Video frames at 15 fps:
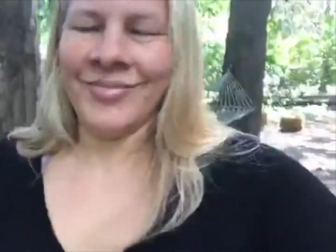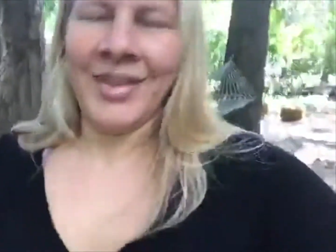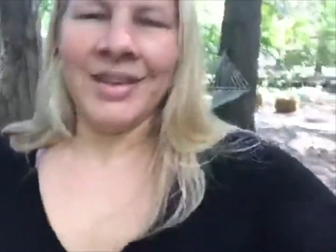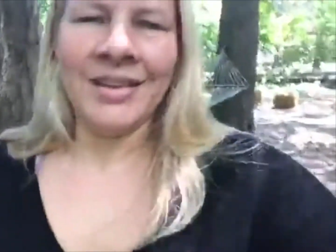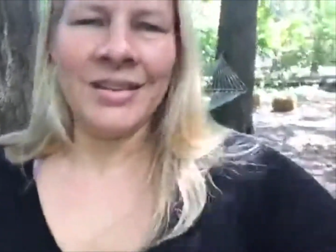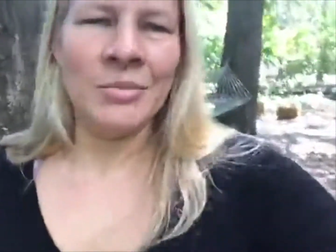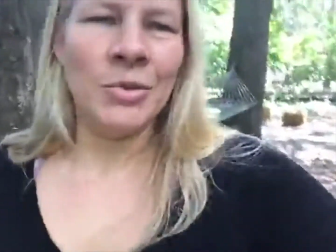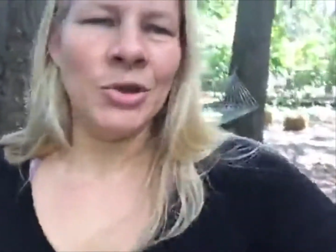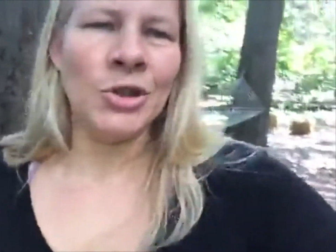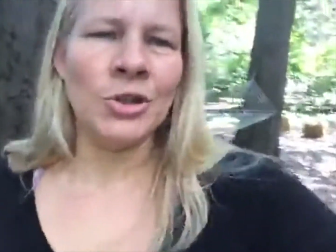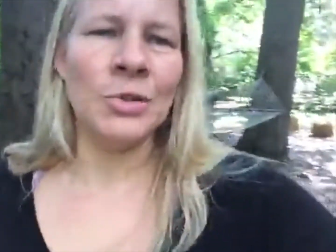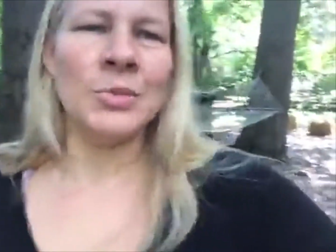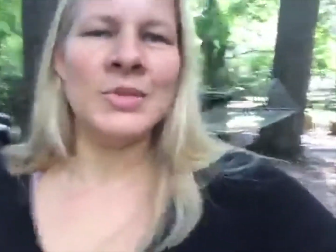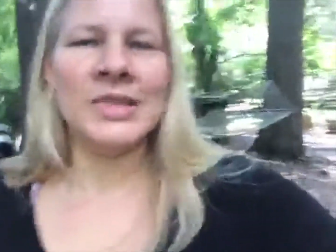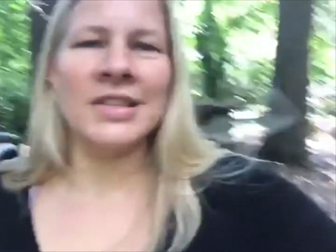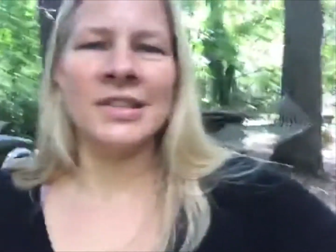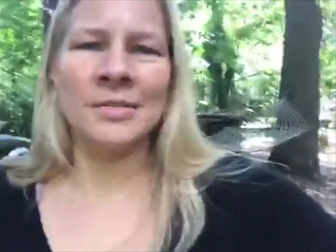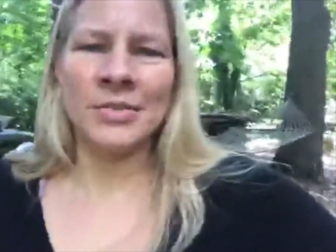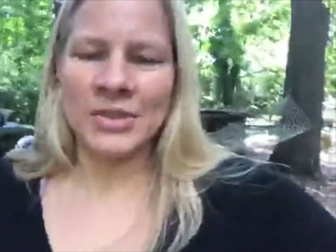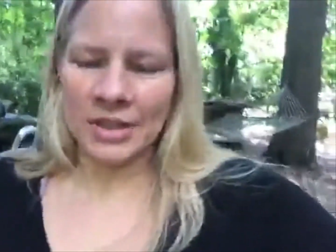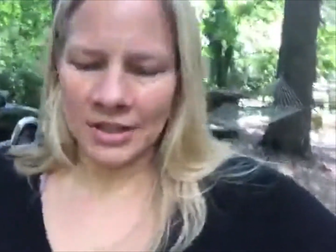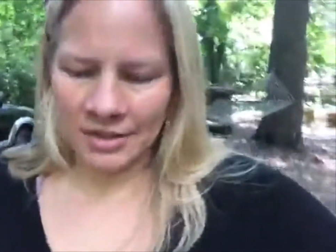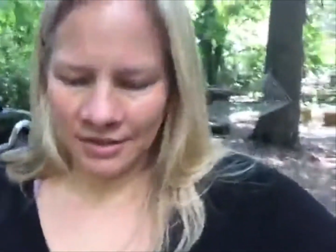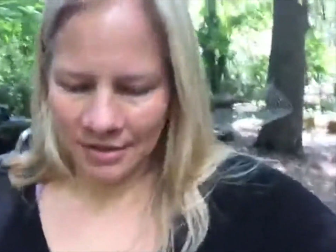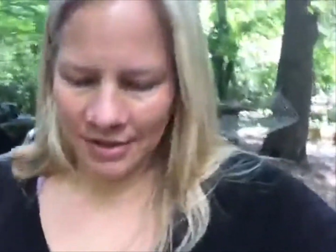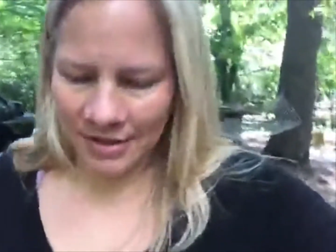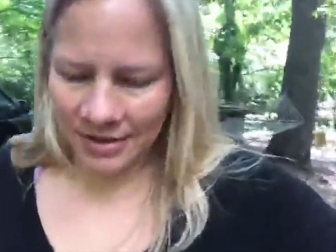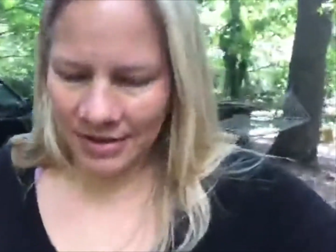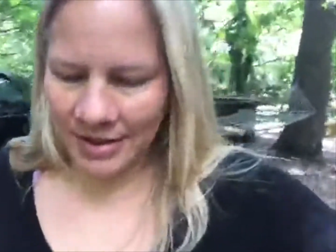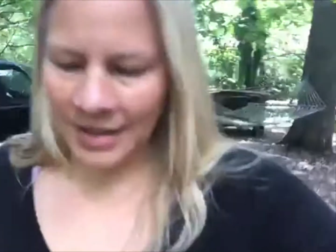some herbs and some succulents,